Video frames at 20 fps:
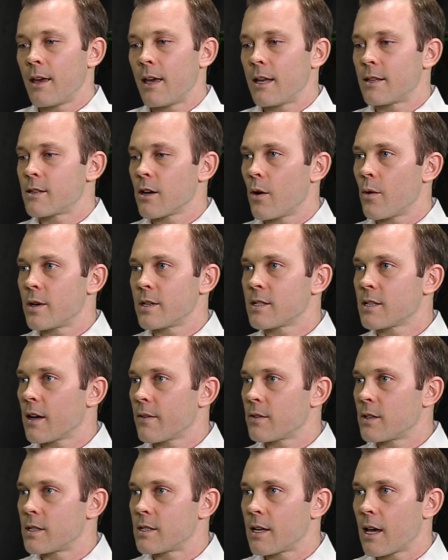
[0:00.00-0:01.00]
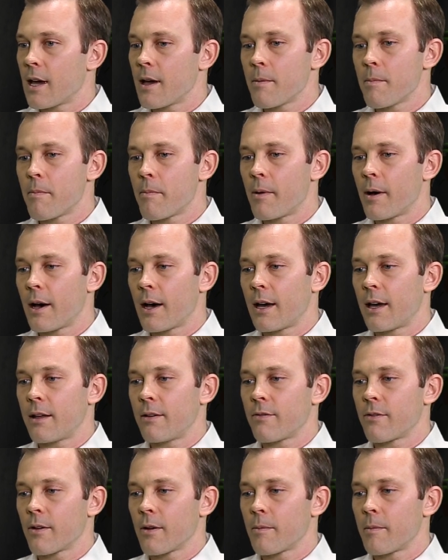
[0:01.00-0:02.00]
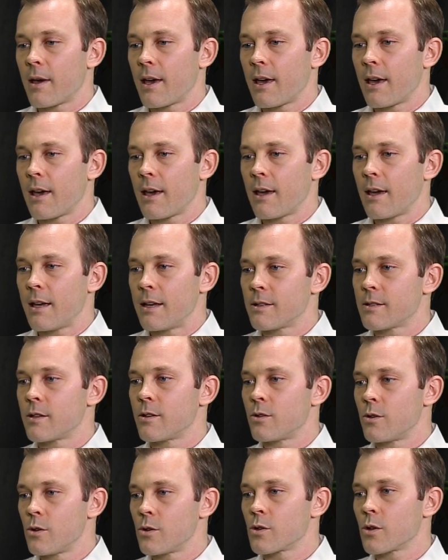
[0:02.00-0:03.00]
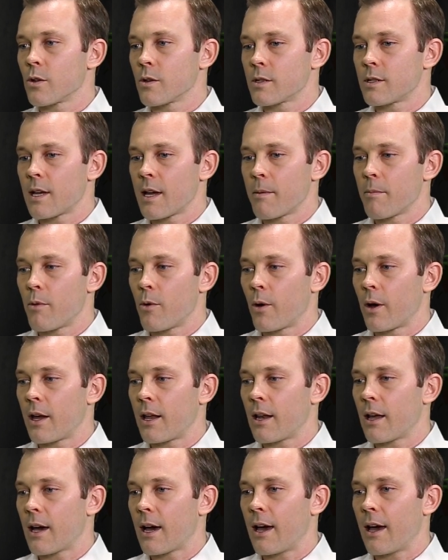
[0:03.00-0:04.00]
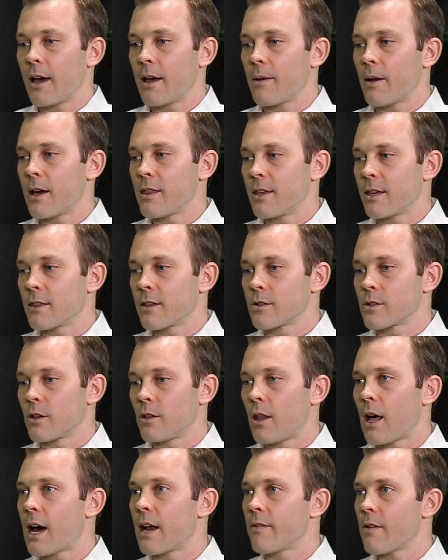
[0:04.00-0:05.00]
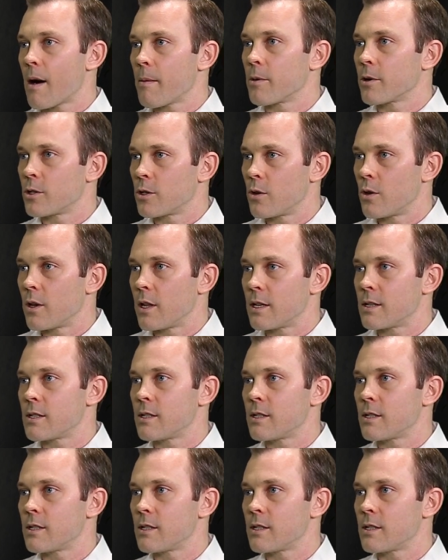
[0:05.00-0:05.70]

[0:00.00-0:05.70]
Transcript: it's always tough to say, but from an institutional standpoint, I think there's a lot of opportunity